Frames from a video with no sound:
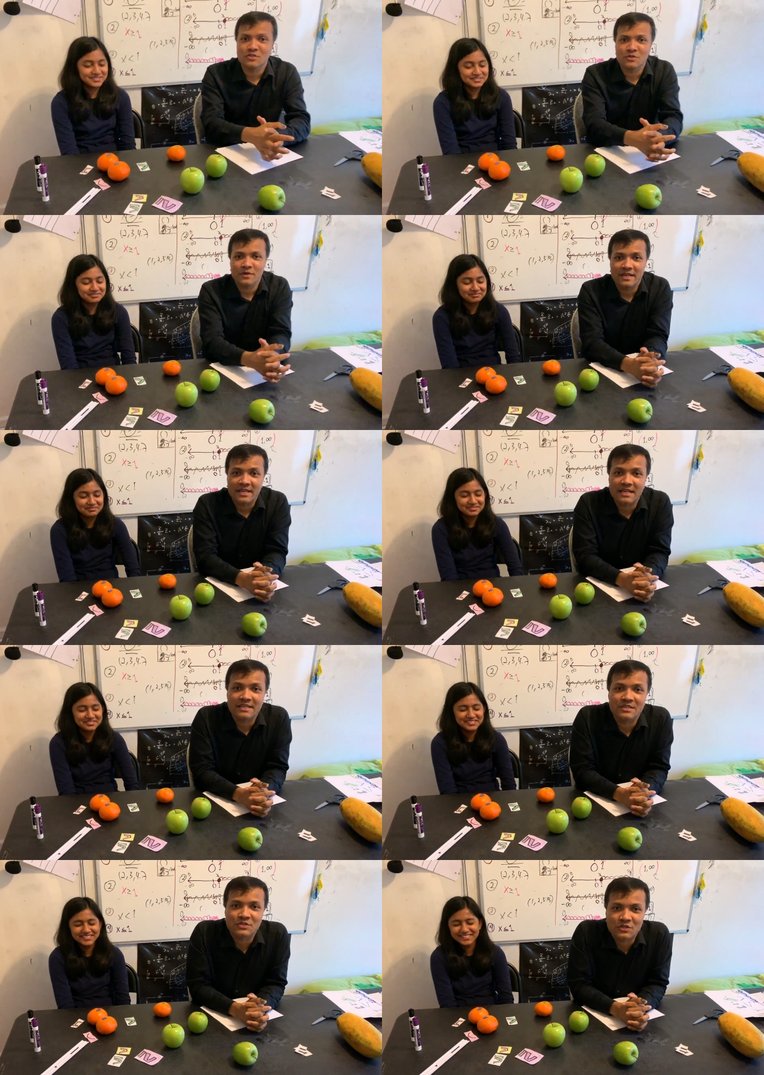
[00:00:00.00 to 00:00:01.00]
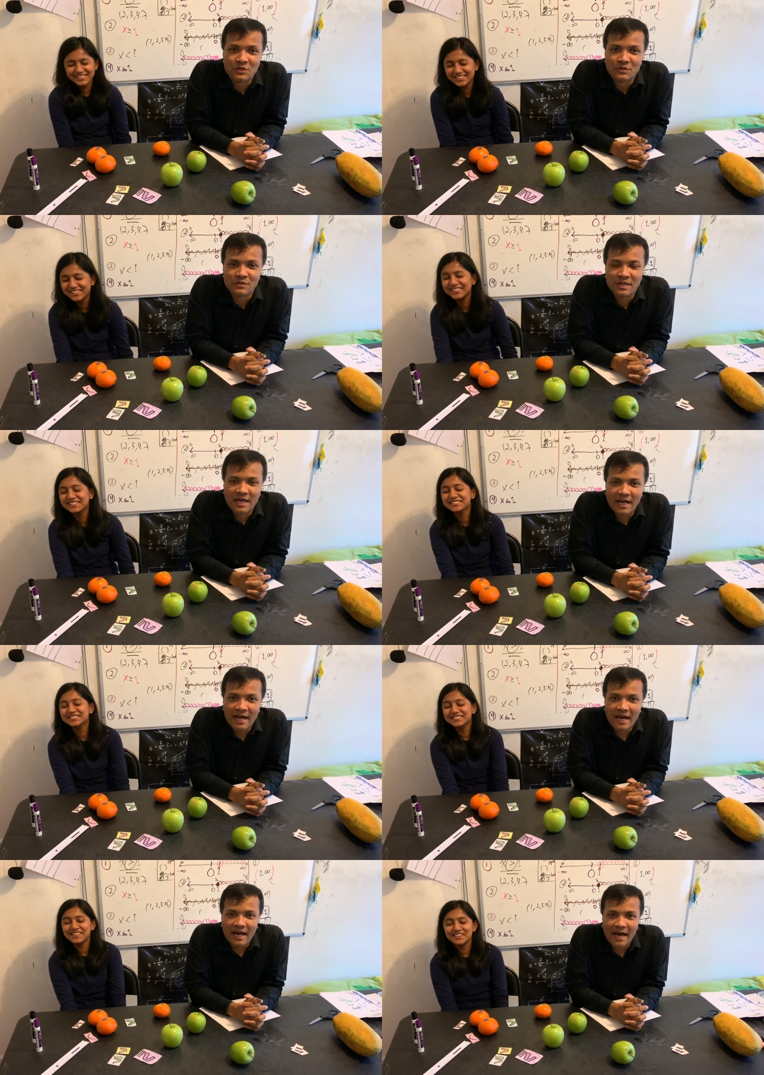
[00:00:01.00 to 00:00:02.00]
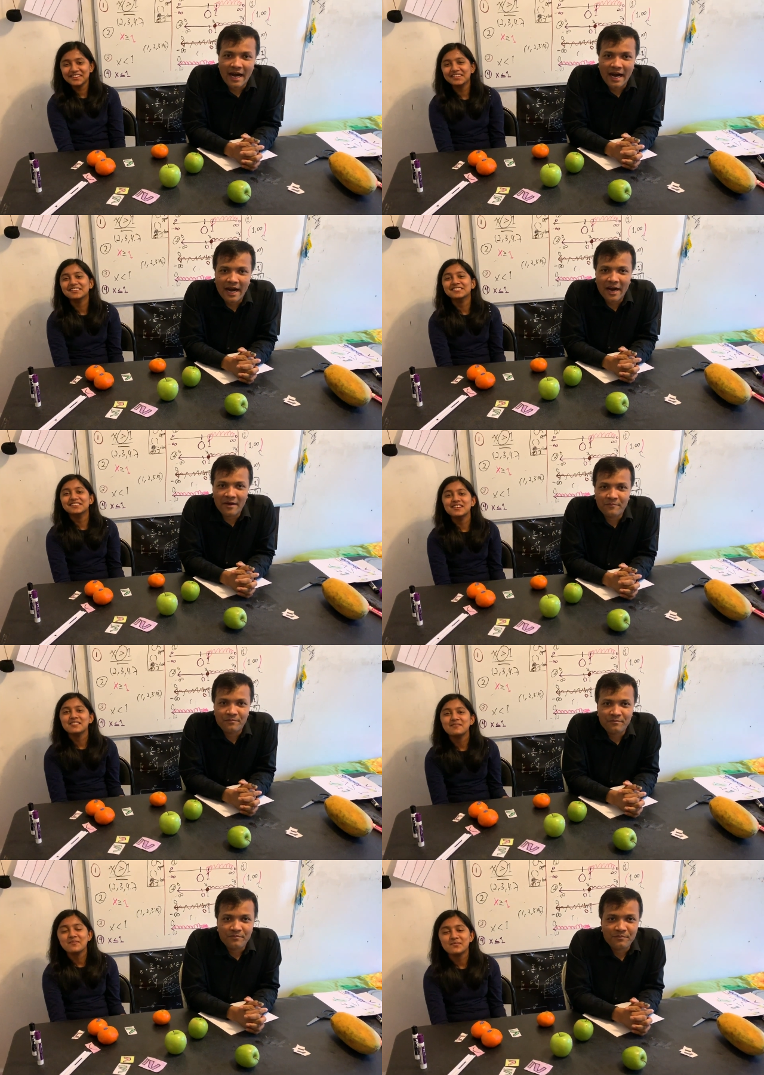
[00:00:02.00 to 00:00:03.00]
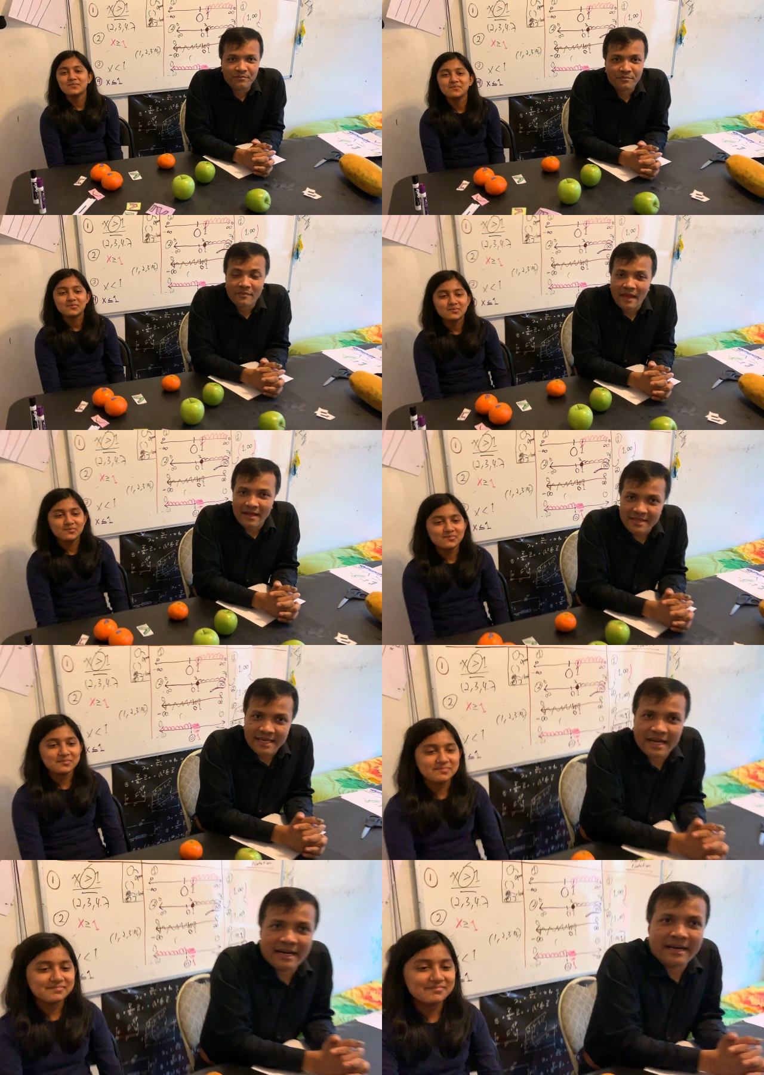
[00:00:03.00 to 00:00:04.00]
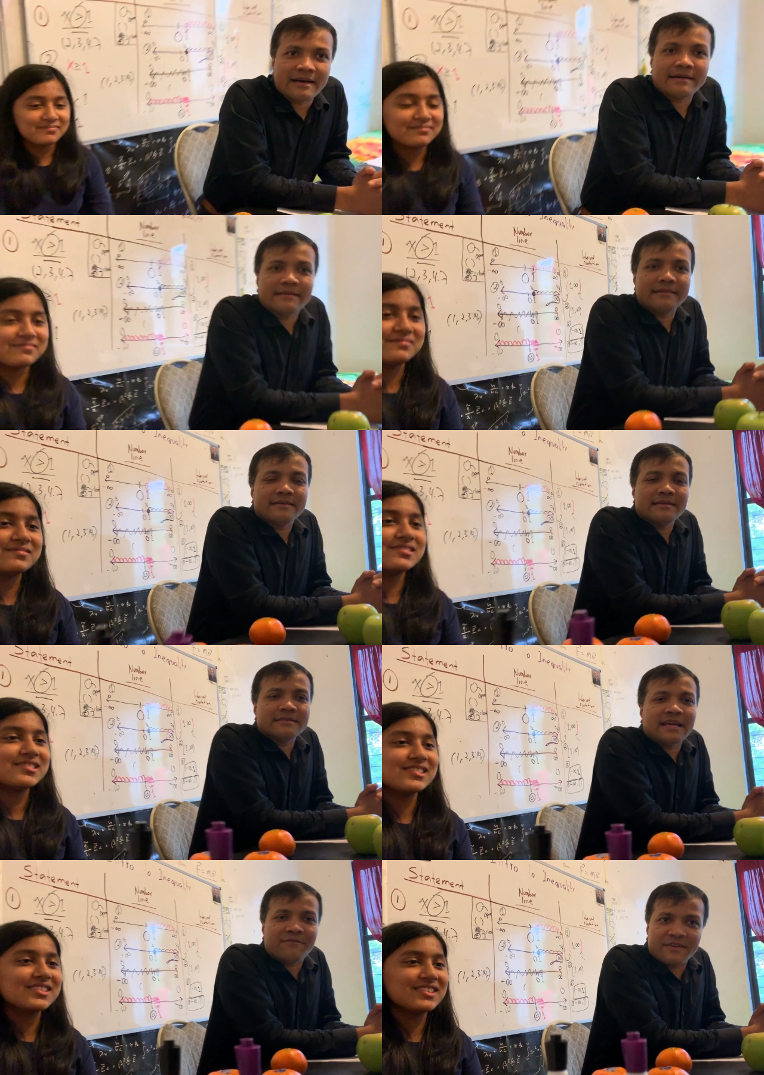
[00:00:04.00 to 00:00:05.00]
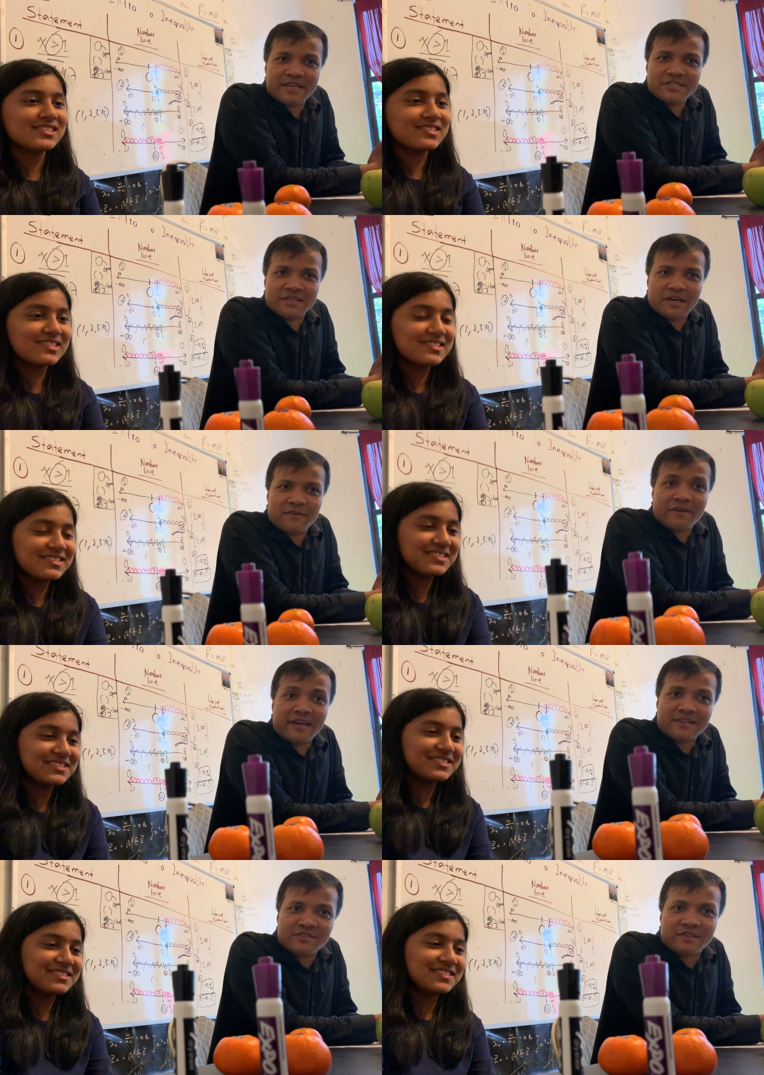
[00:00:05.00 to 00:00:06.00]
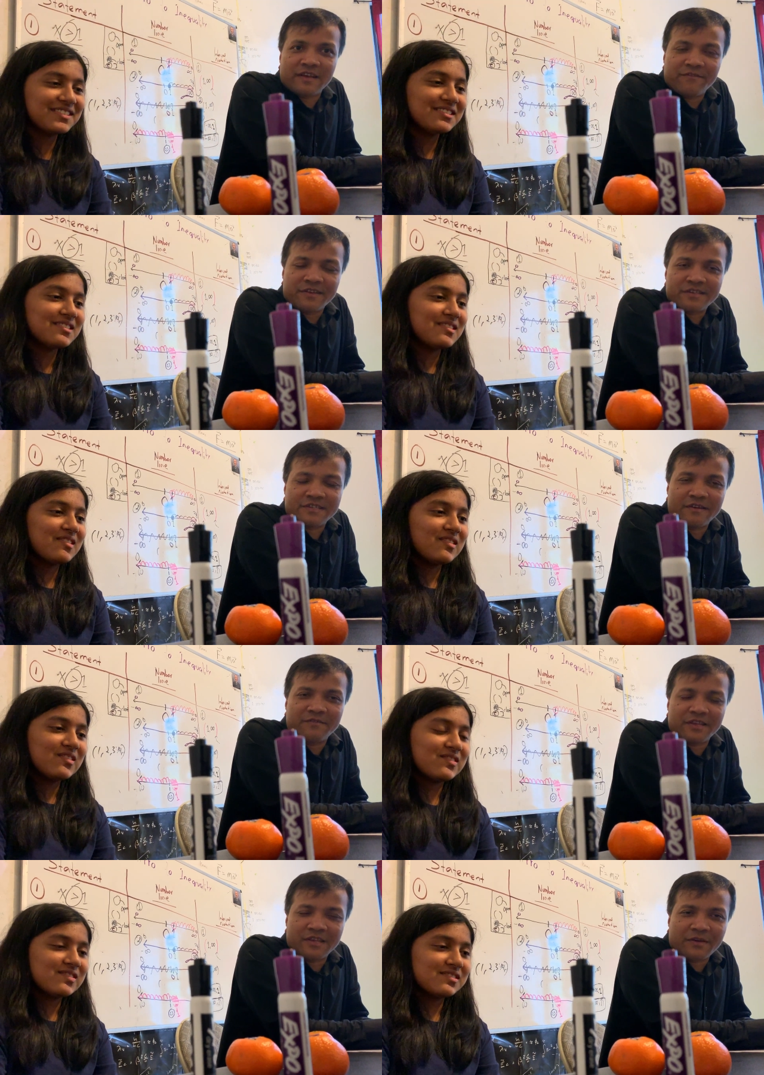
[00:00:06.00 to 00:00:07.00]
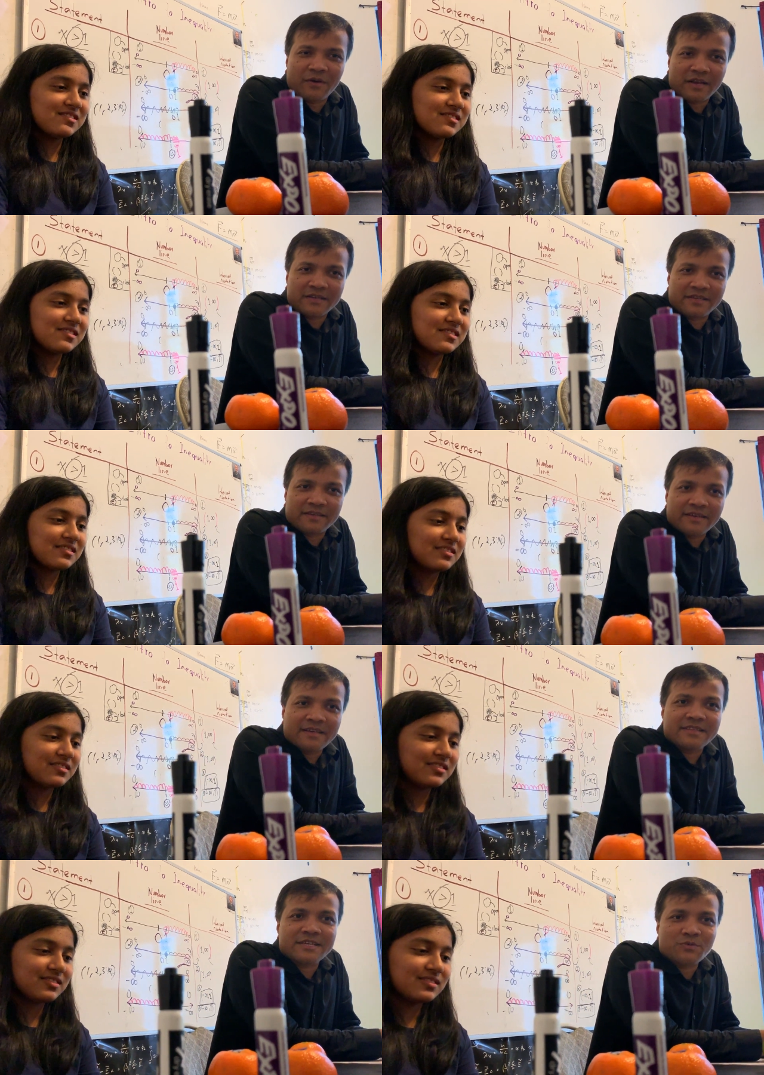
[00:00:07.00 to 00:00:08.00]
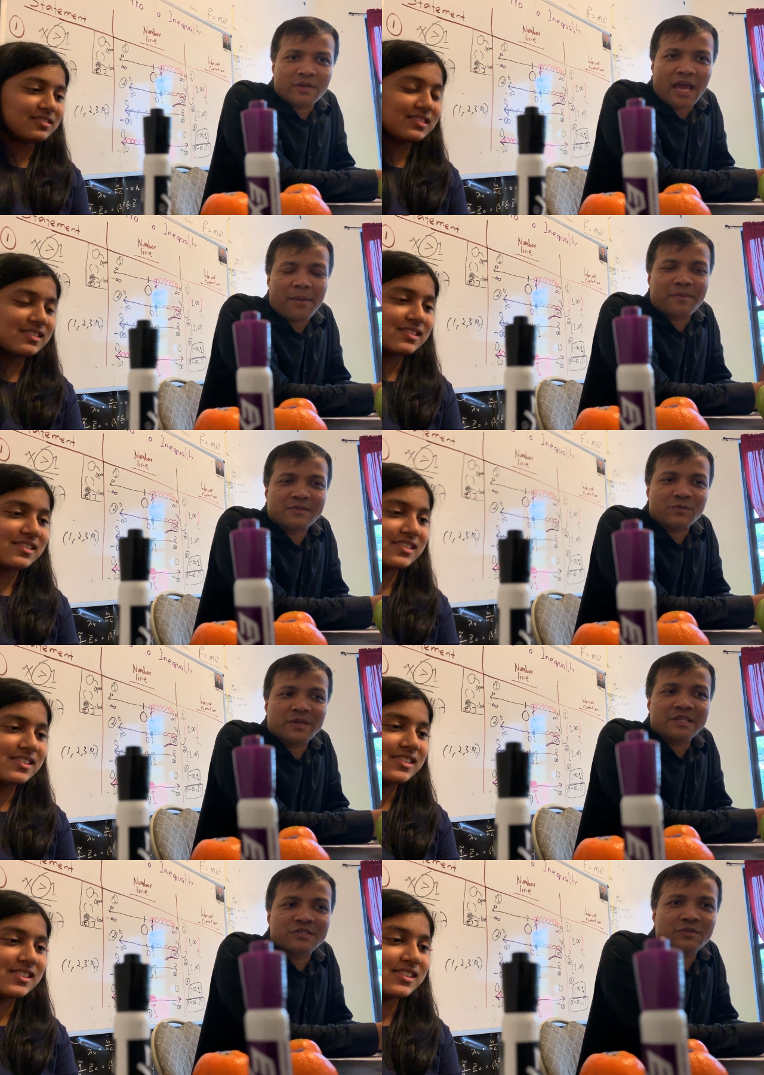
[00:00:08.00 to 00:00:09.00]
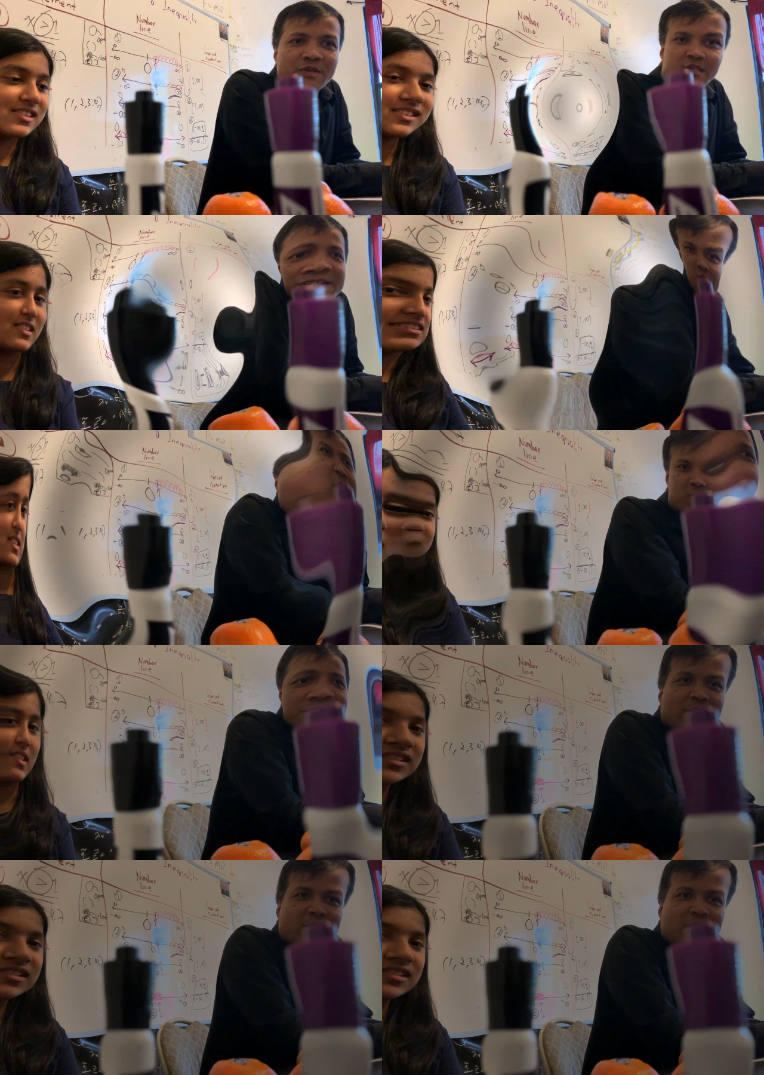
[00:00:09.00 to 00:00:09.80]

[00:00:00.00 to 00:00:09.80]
Speaker 1: Student understood uh, the definition of hands-on definition of inequality. That's what happens when the student discovers